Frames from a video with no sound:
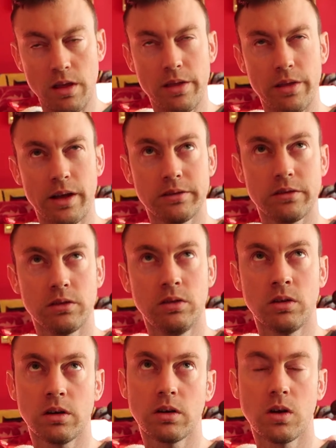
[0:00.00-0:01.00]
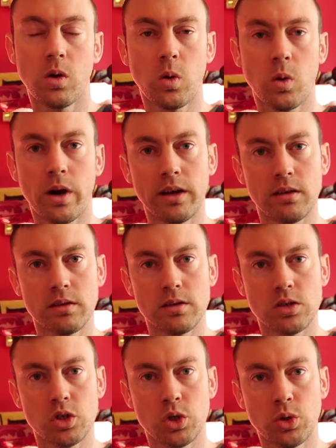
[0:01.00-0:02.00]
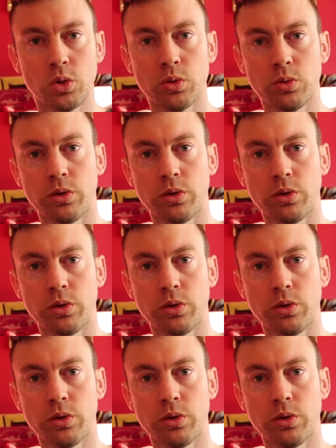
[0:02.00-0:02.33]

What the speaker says: That's not quite 2